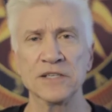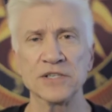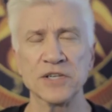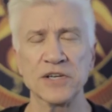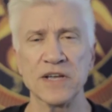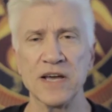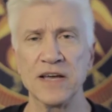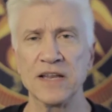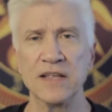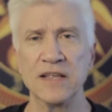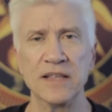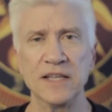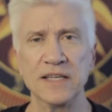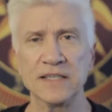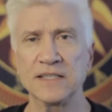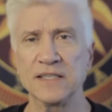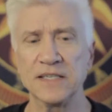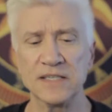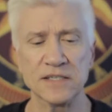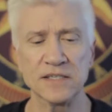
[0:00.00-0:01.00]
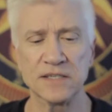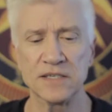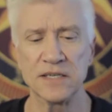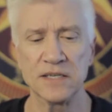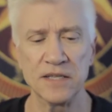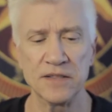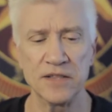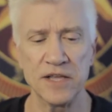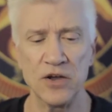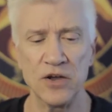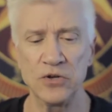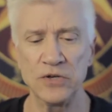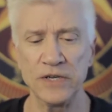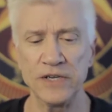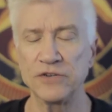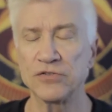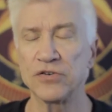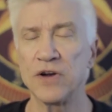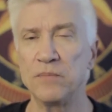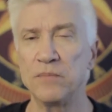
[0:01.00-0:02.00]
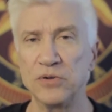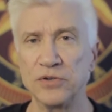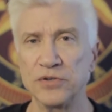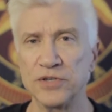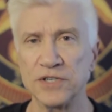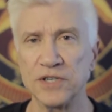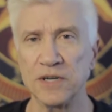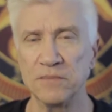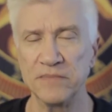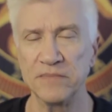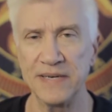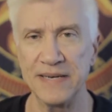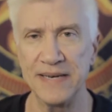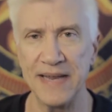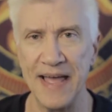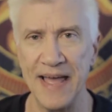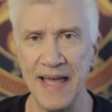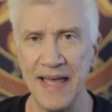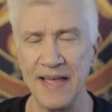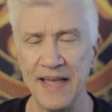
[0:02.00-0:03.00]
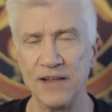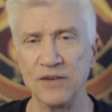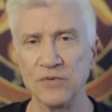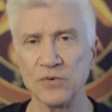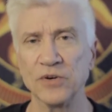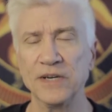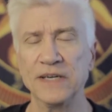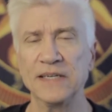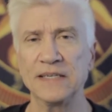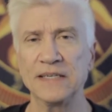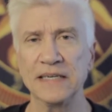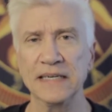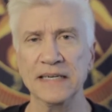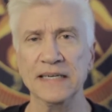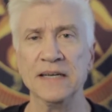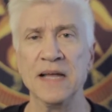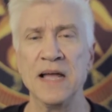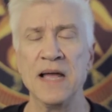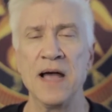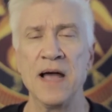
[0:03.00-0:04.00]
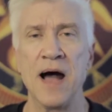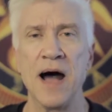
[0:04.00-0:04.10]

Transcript: So you got to, this is the only troublesome day, really,